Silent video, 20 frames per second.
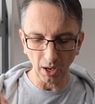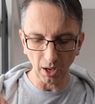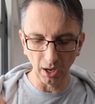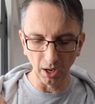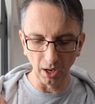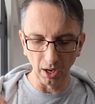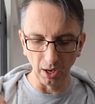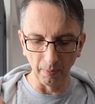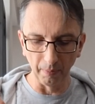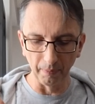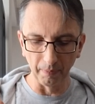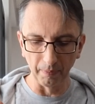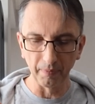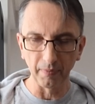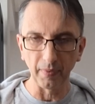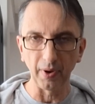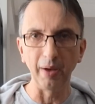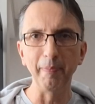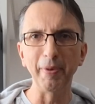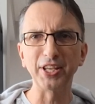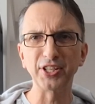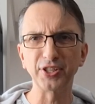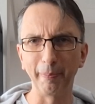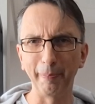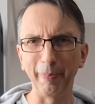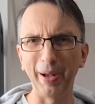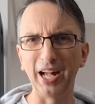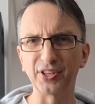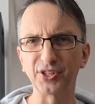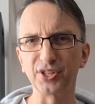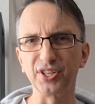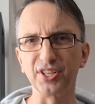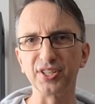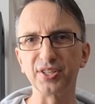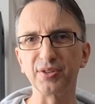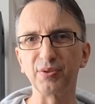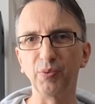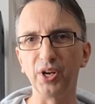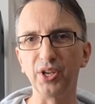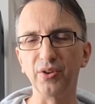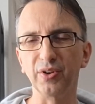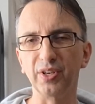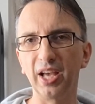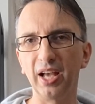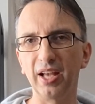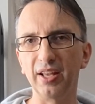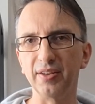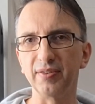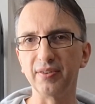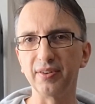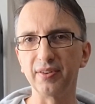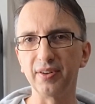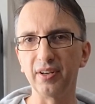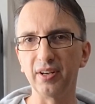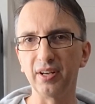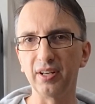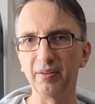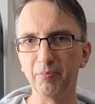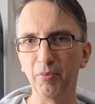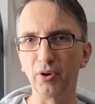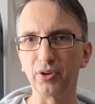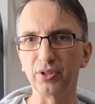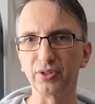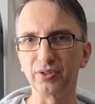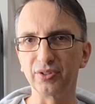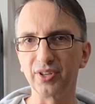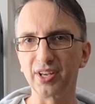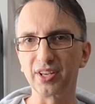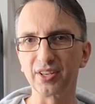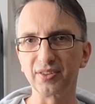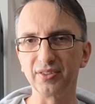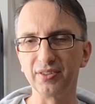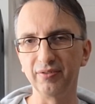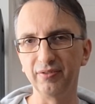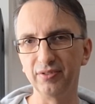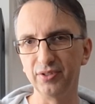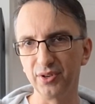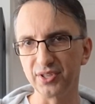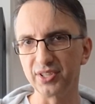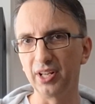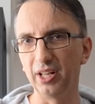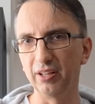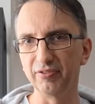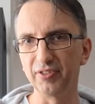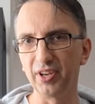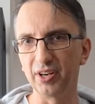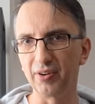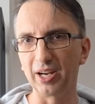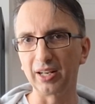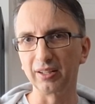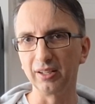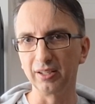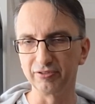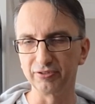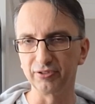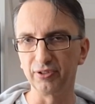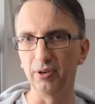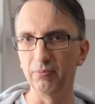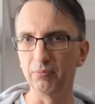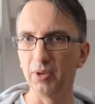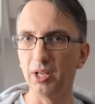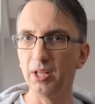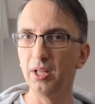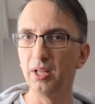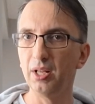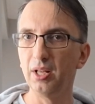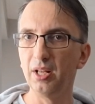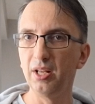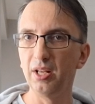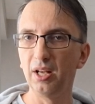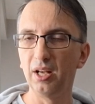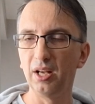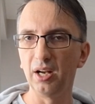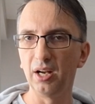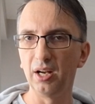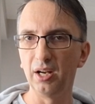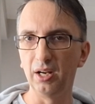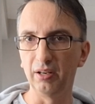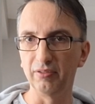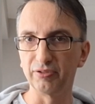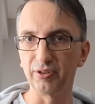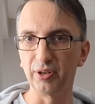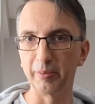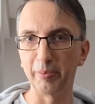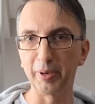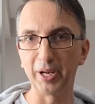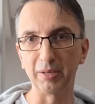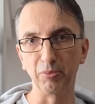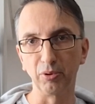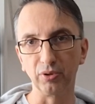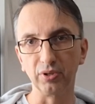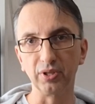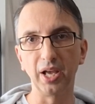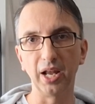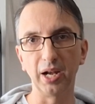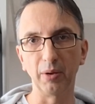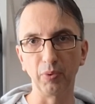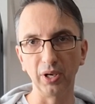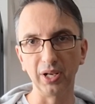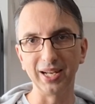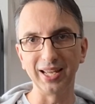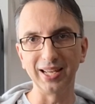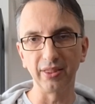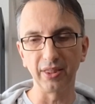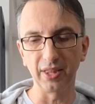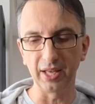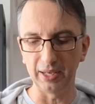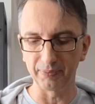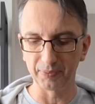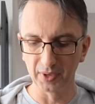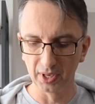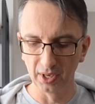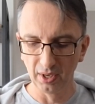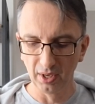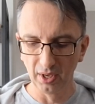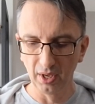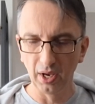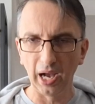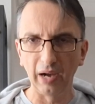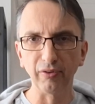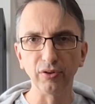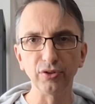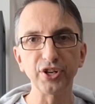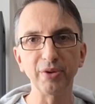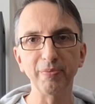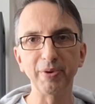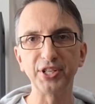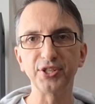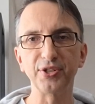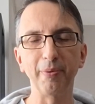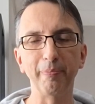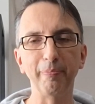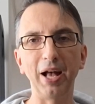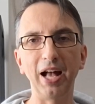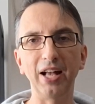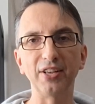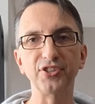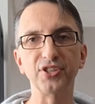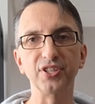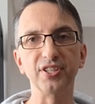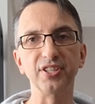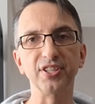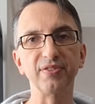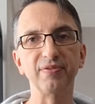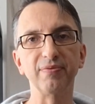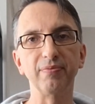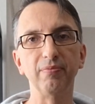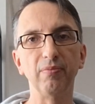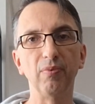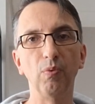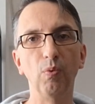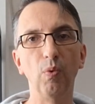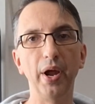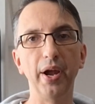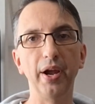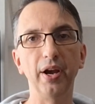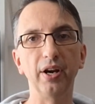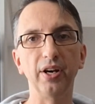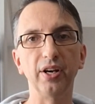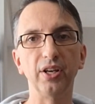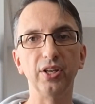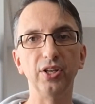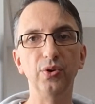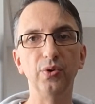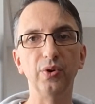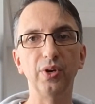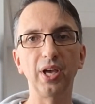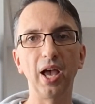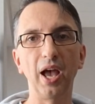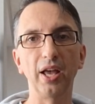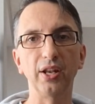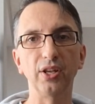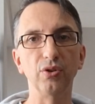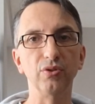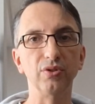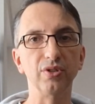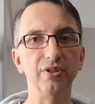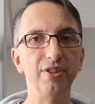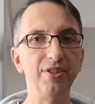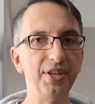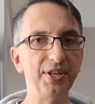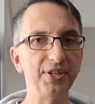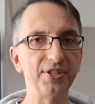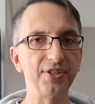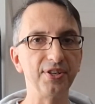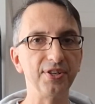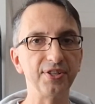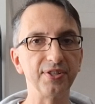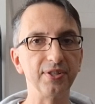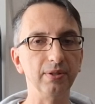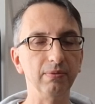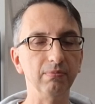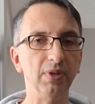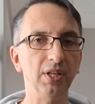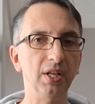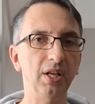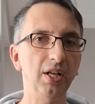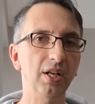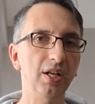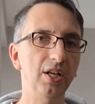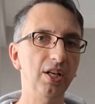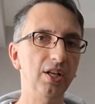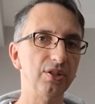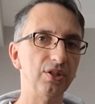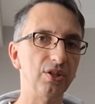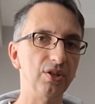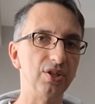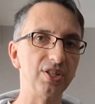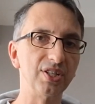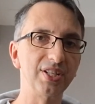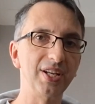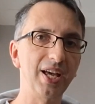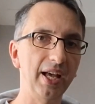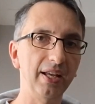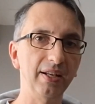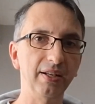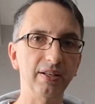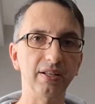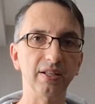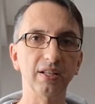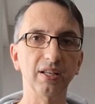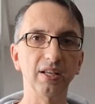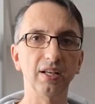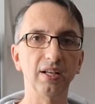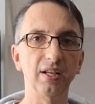I made some patches where you can monitor yourself directly from the pedal board, and I will link that. I've also made some patches where you can use this system to send